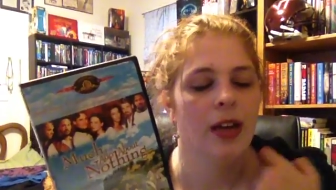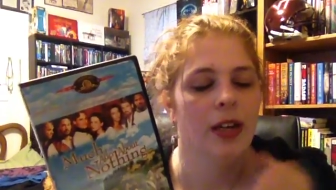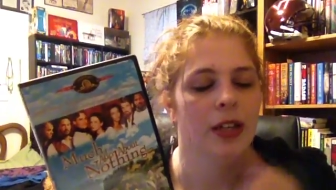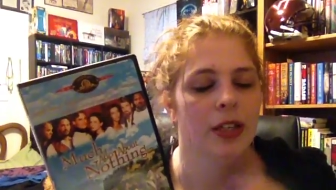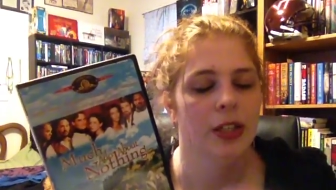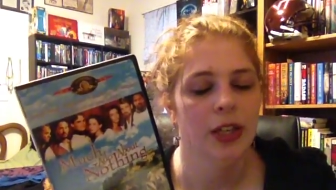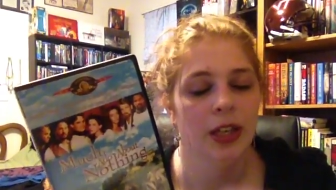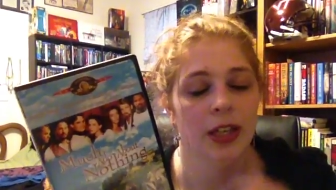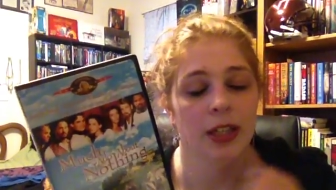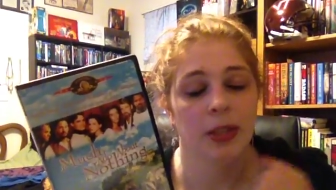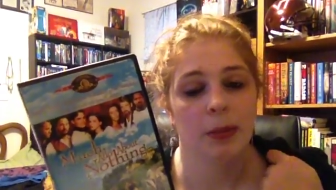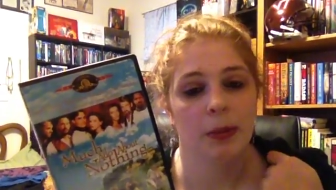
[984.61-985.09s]

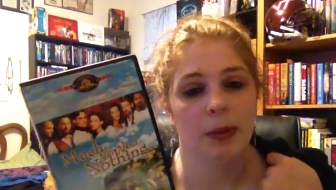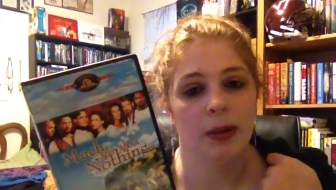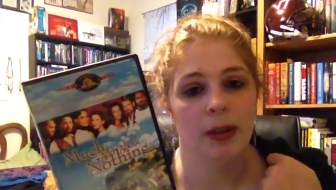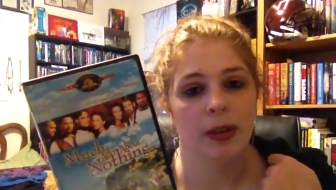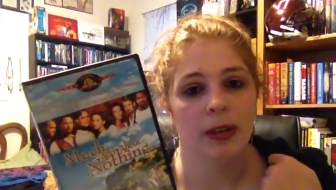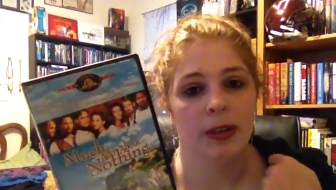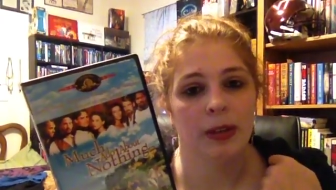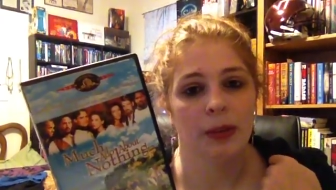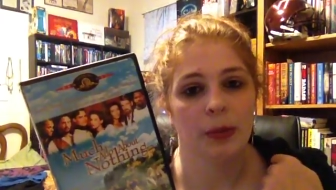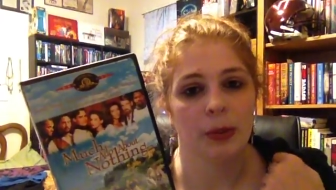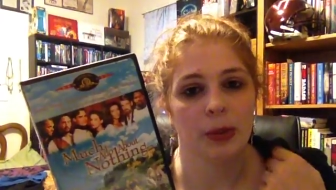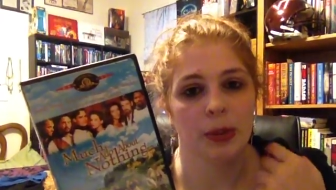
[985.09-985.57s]

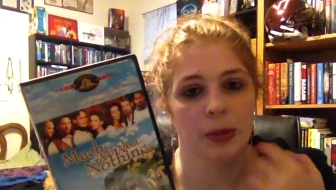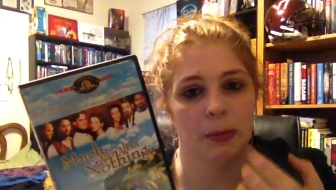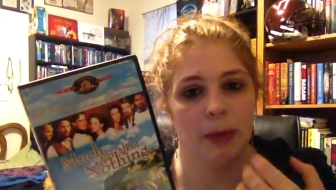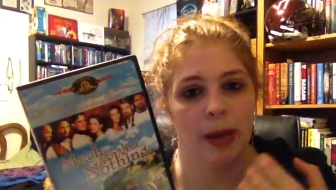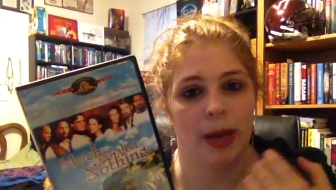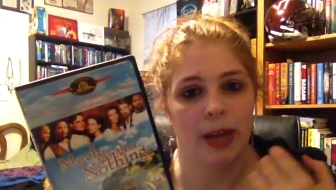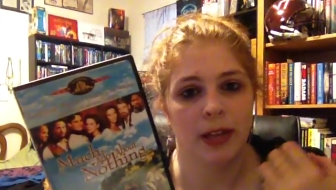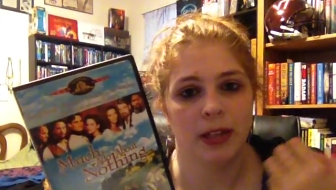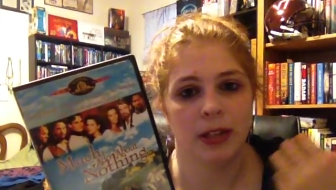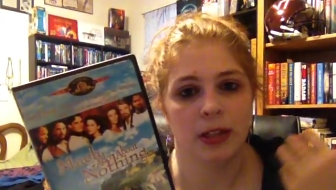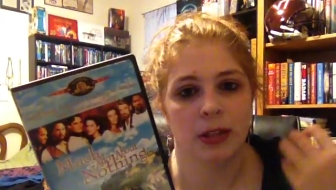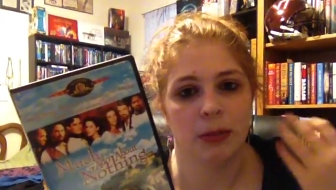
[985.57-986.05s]
Shakespeare was
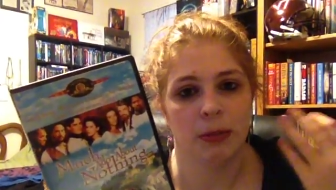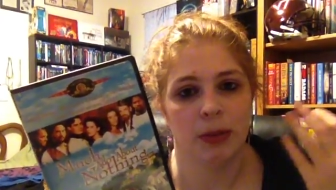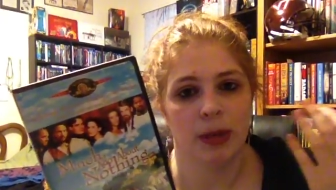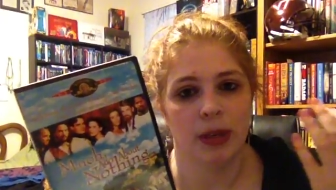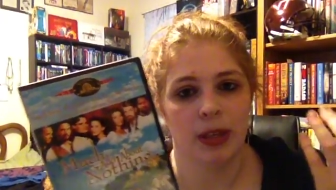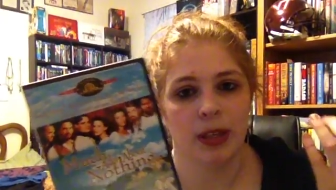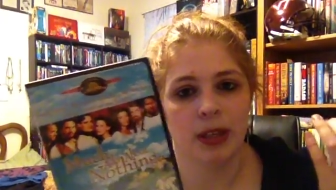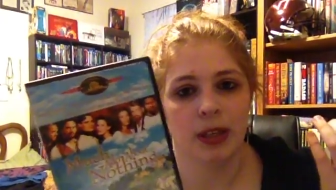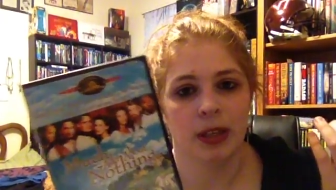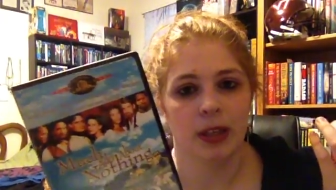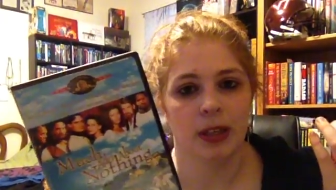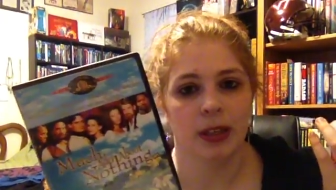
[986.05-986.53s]
meant to
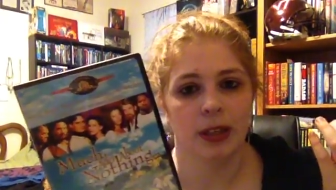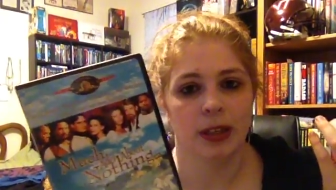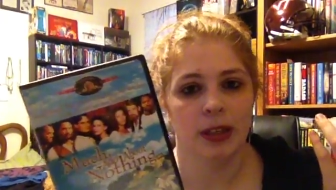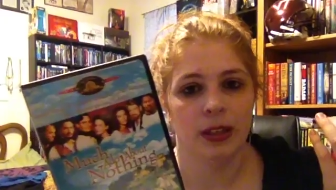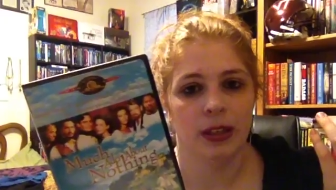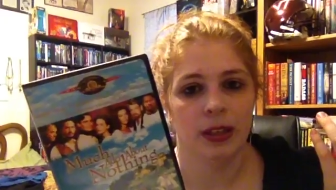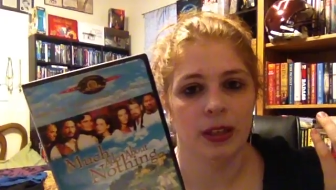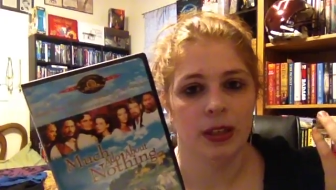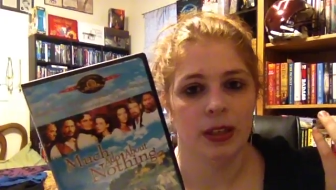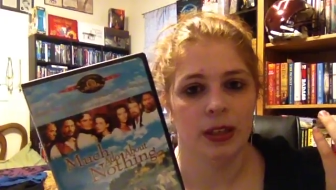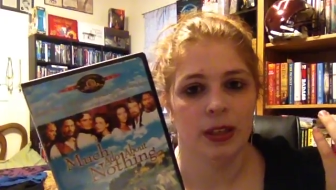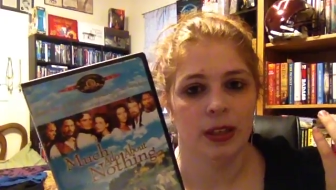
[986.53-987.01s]
be,
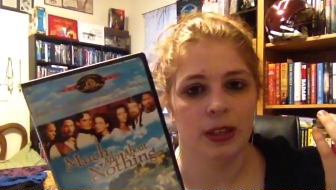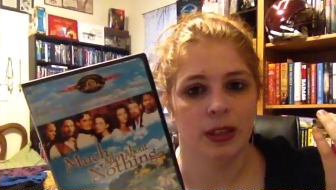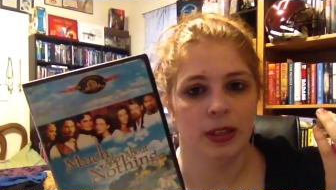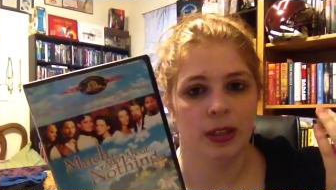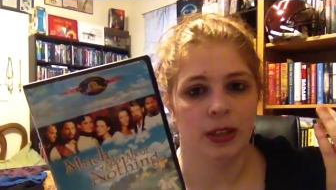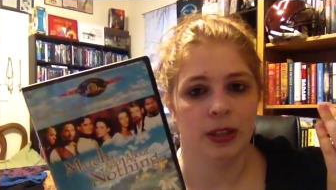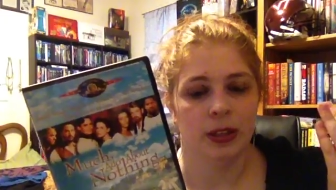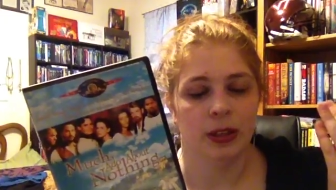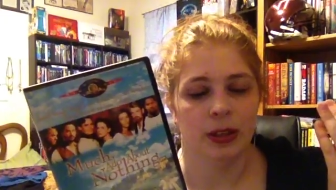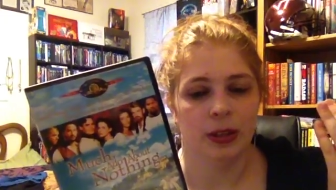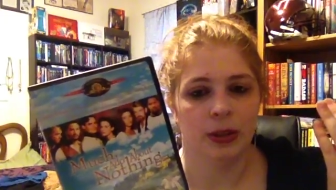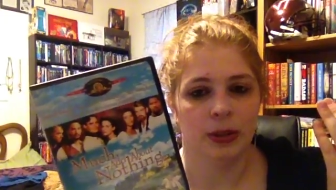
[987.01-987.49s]

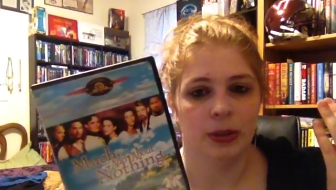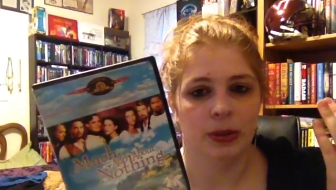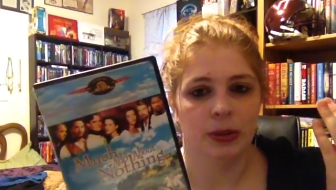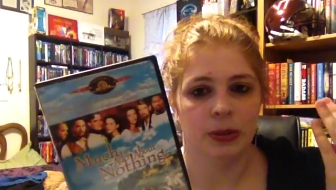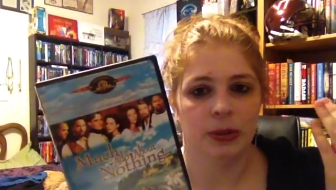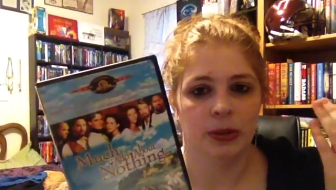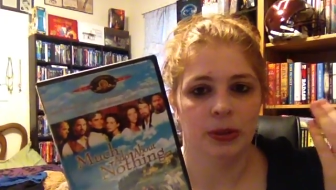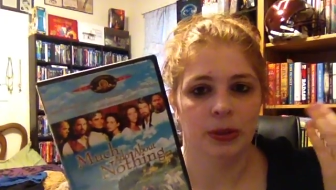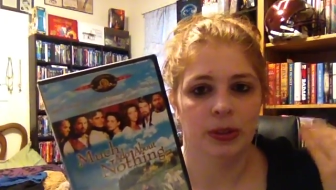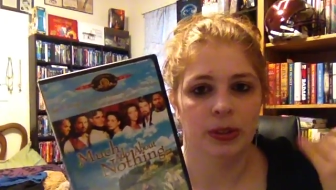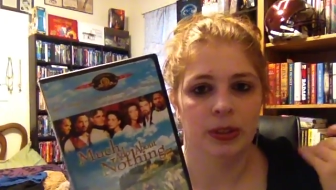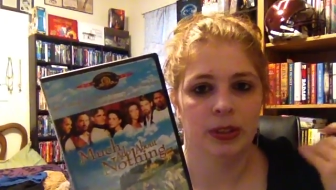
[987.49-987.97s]
you
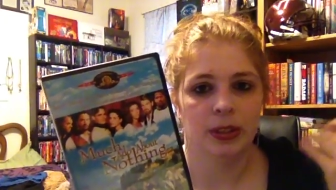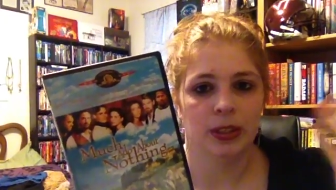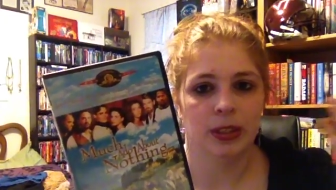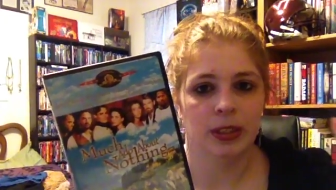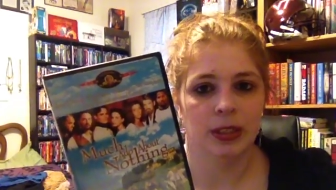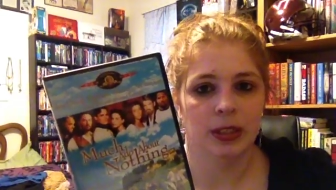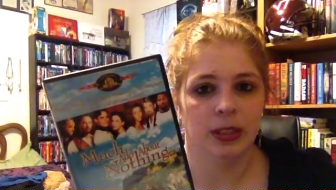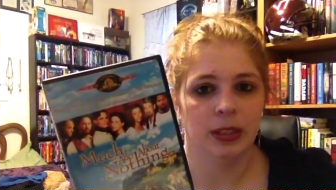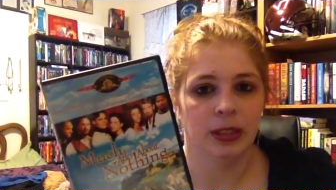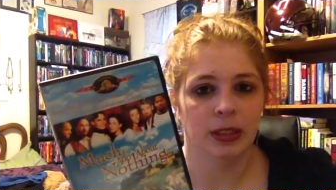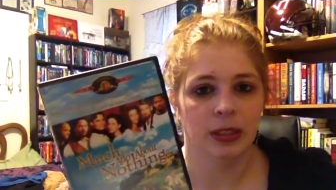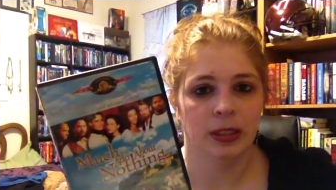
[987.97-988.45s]
know,
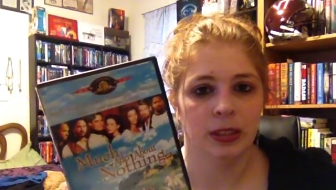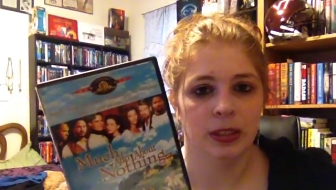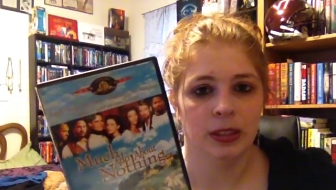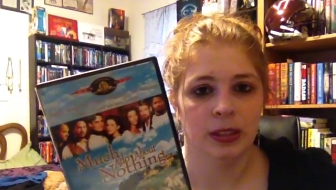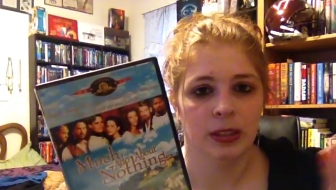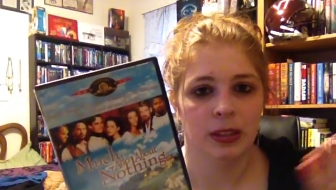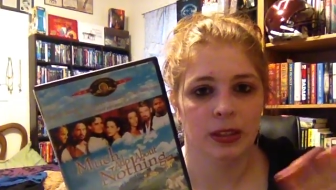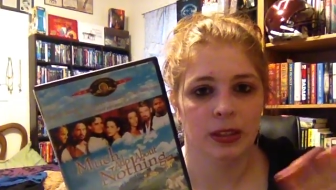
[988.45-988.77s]
seen